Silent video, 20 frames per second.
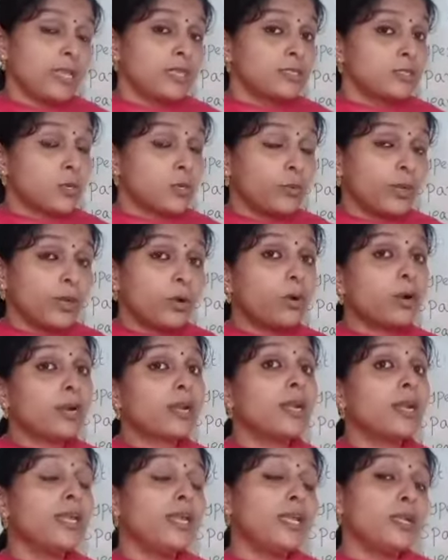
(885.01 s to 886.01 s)
So we
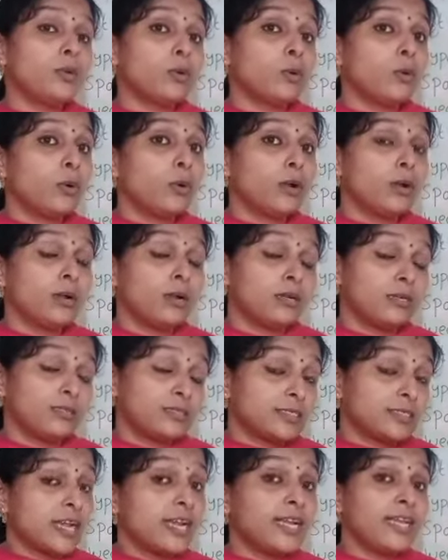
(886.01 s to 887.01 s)
already
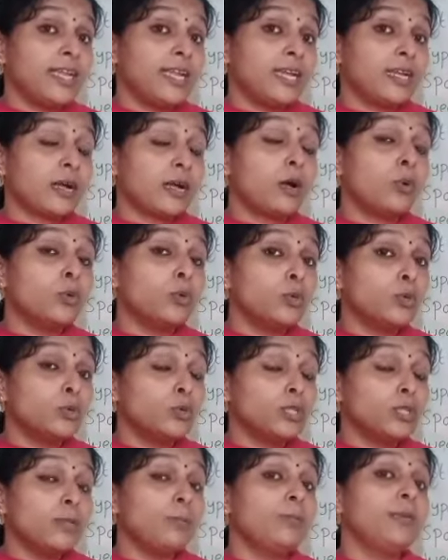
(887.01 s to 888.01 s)
studied how
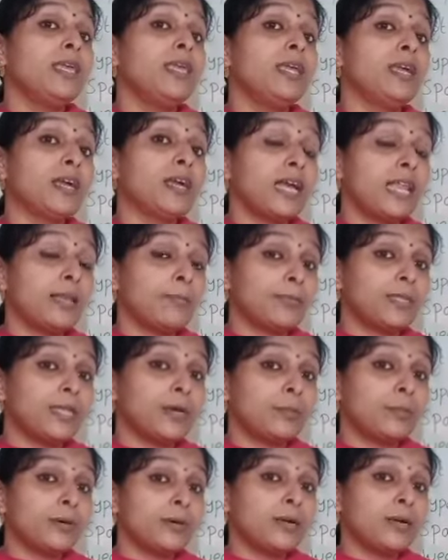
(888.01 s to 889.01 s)
do the beak help the
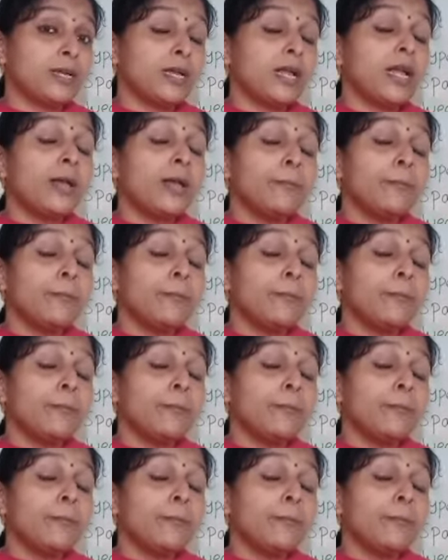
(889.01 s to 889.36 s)
bird.